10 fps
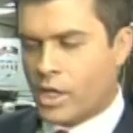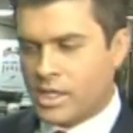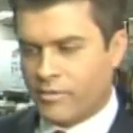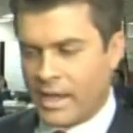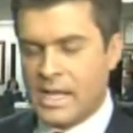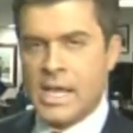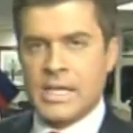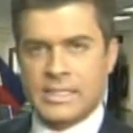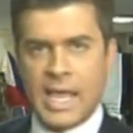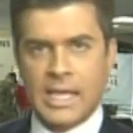on the event,
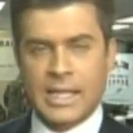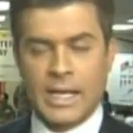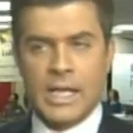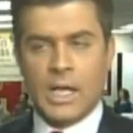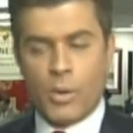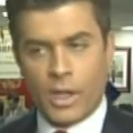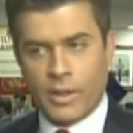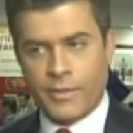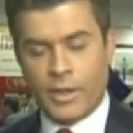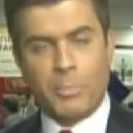saying that,
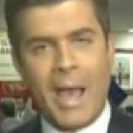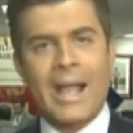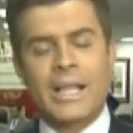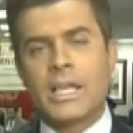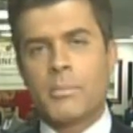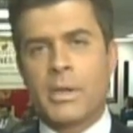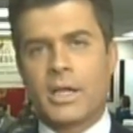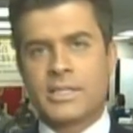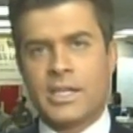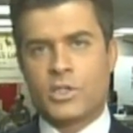well, they're backing him
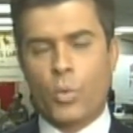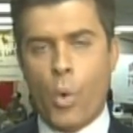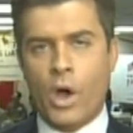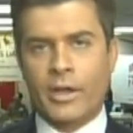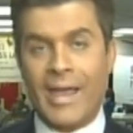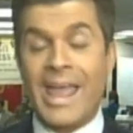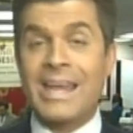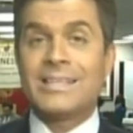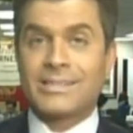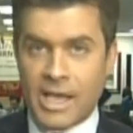because he is one of
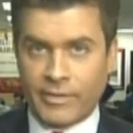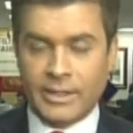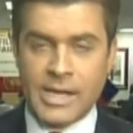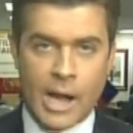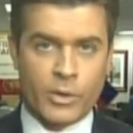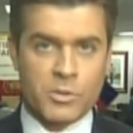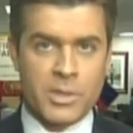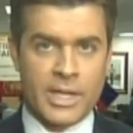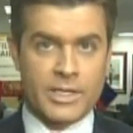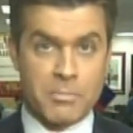87
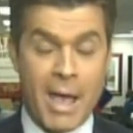congressmen that is